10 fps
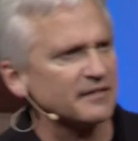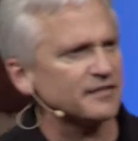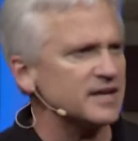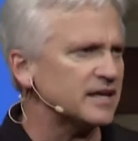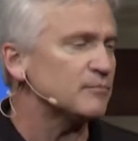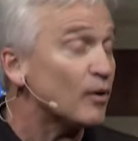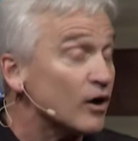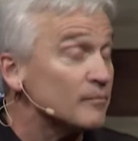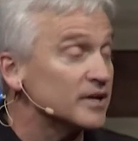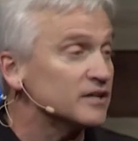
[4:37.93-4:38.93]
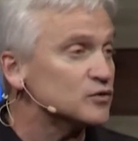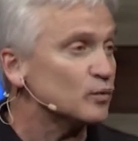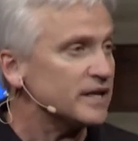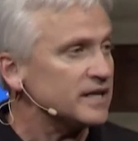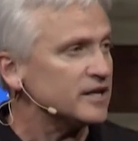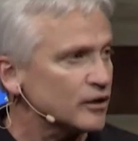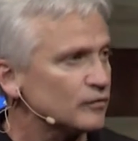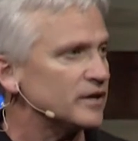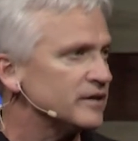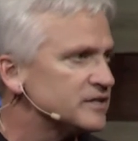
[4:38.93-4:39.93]
I think, in part because we
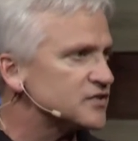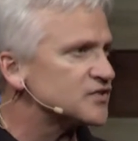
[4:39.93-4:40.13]
know there is